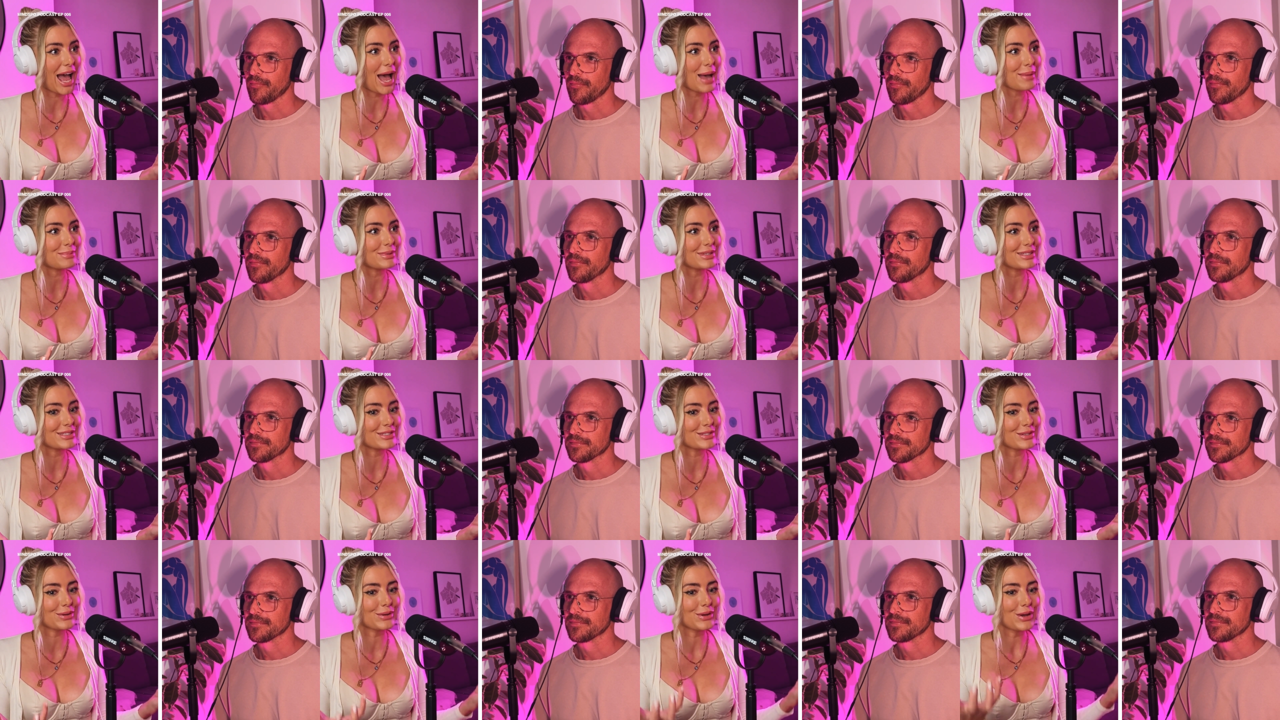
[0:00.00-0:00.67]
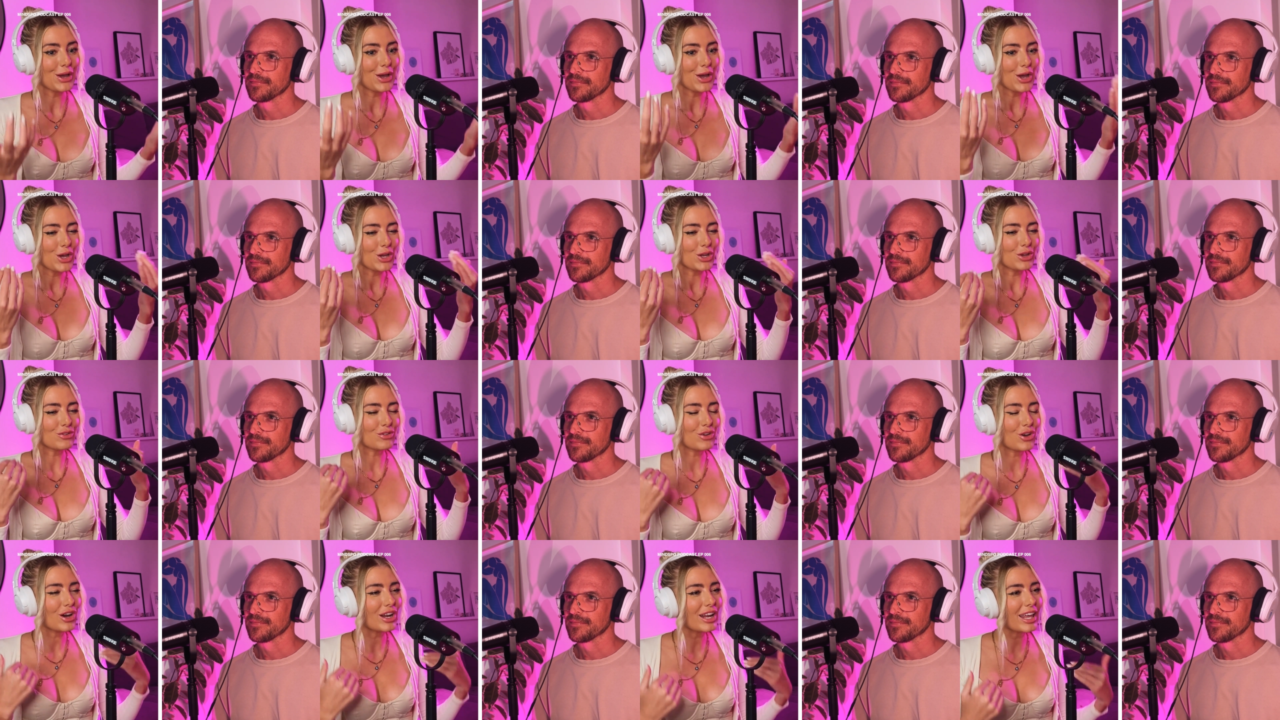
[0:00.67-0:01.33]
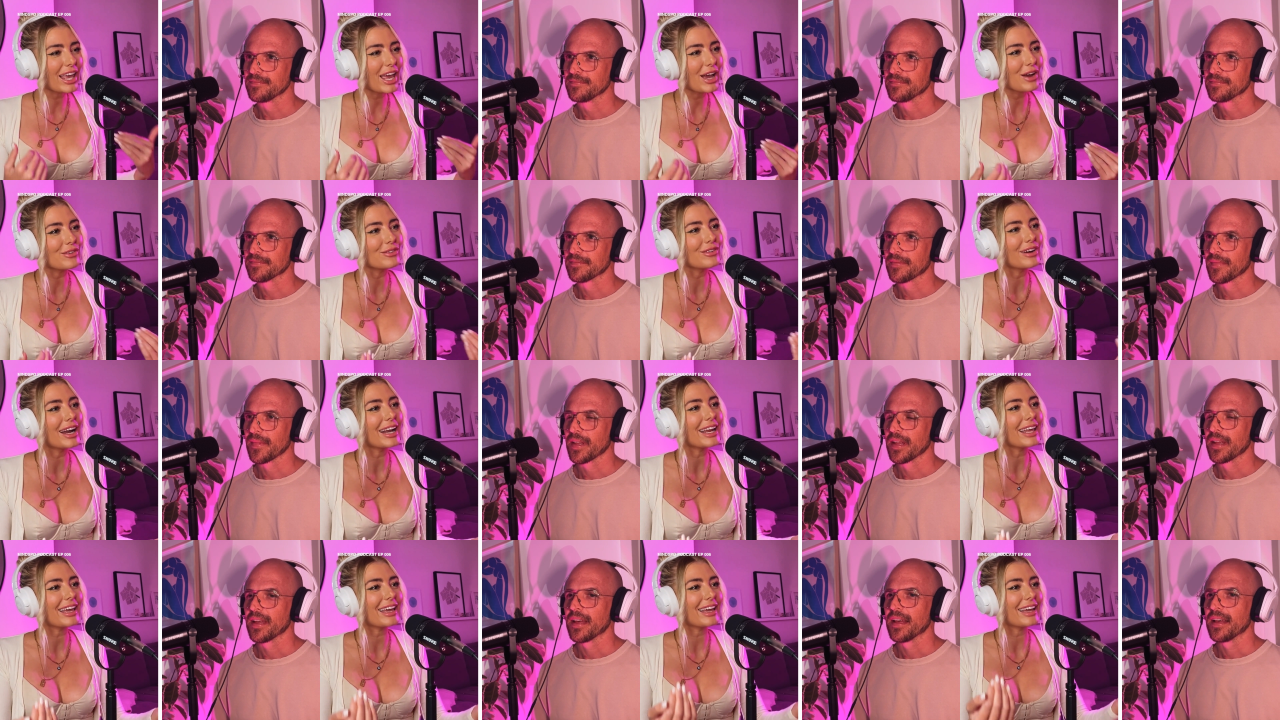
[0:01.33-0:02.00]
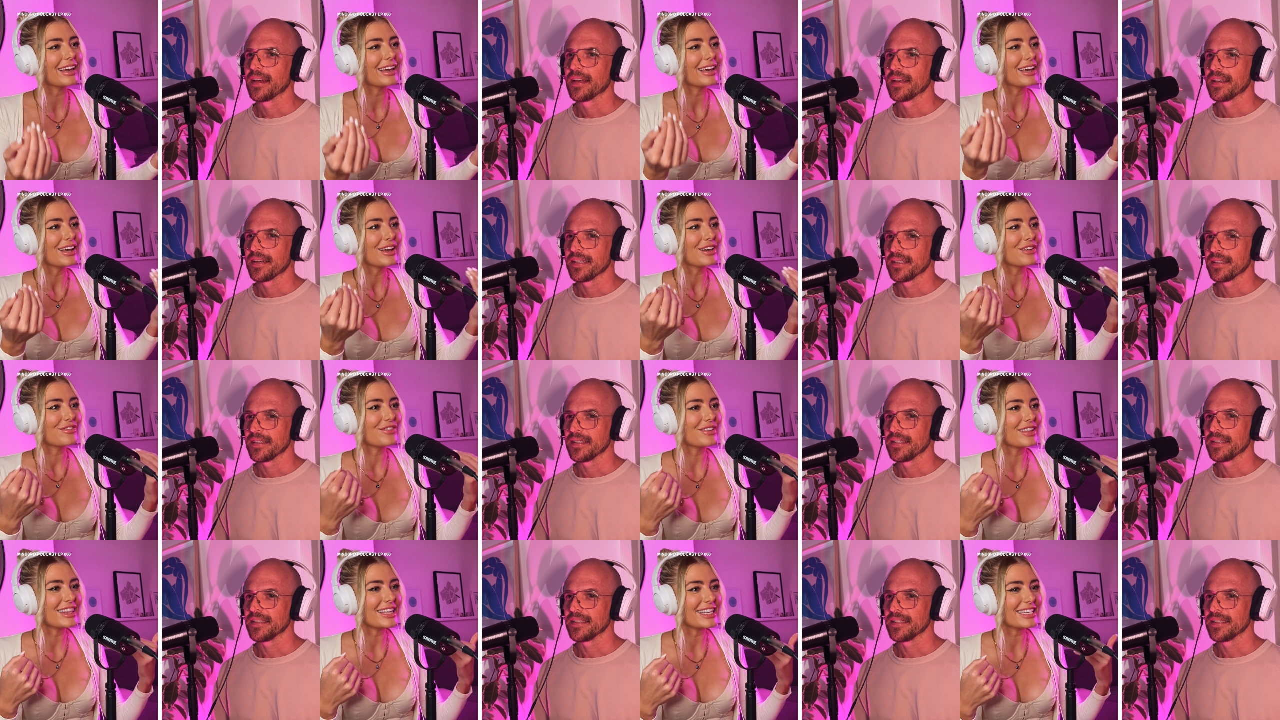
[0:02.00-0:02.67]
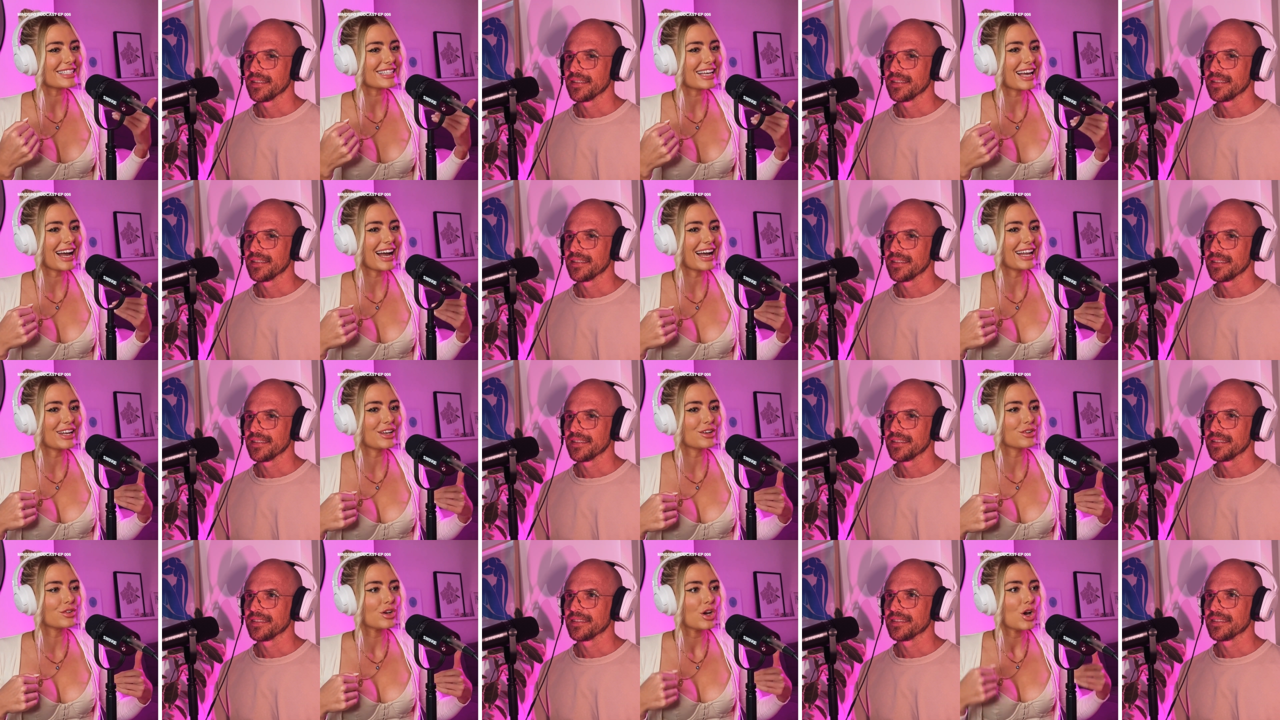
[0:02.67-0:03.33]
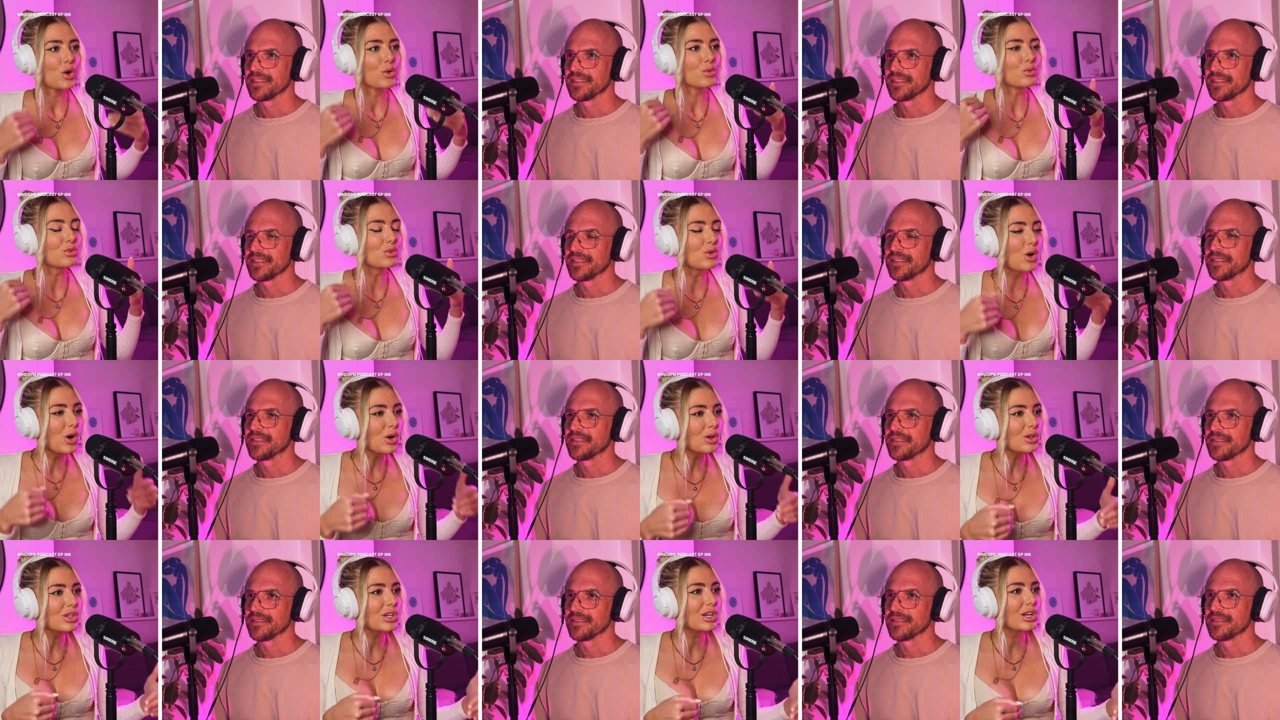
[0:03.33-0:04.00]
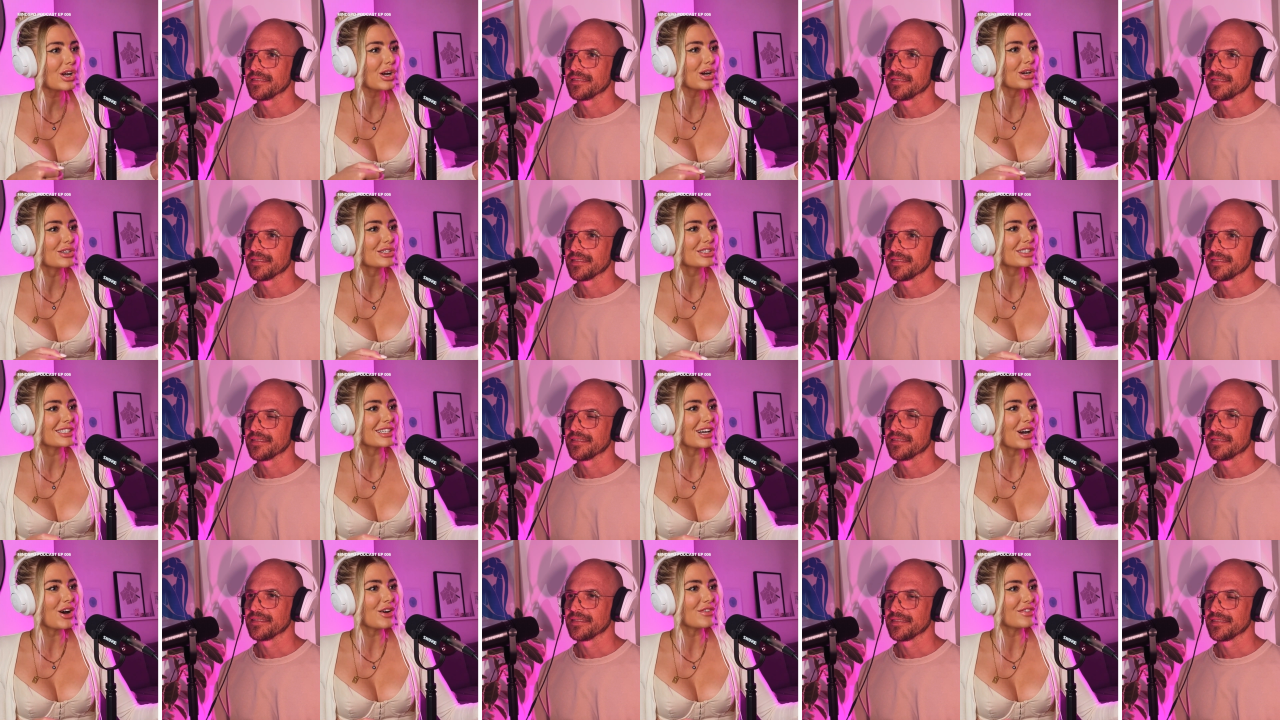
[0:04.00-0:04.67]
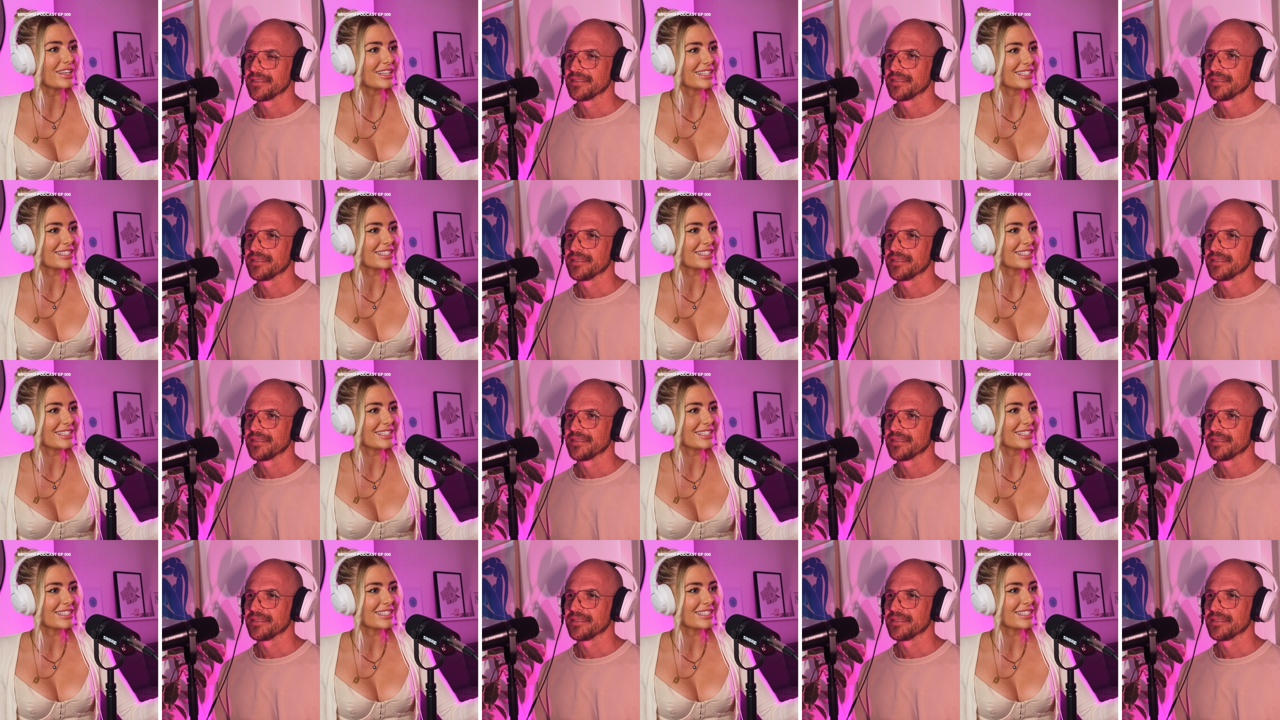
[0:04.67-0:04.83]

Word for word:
Speaker 1: happened. So you've got to get ready for this kind of roller coaster of